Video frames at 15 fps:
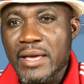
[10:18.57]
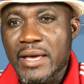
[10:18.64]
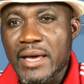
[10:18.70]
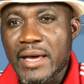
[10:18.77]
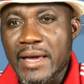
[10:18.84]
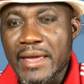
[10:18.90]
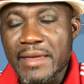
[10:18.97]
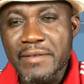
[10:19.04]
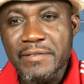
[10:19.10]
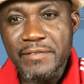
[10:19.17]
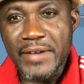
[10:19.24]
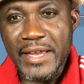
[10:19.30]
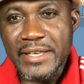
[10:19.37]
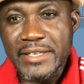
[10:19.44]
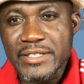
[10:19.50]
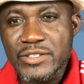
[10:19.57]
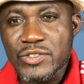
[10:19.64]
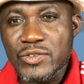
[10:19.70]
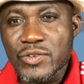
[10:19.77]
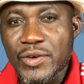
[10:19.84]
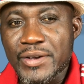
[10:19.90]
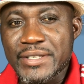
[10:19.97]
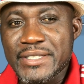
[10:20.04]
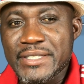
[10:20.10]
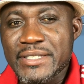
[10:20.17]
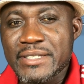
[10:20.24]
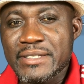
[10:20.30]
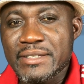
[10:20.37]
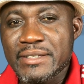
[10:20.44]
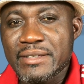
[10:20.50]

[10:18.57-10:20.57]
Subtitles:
effect is not,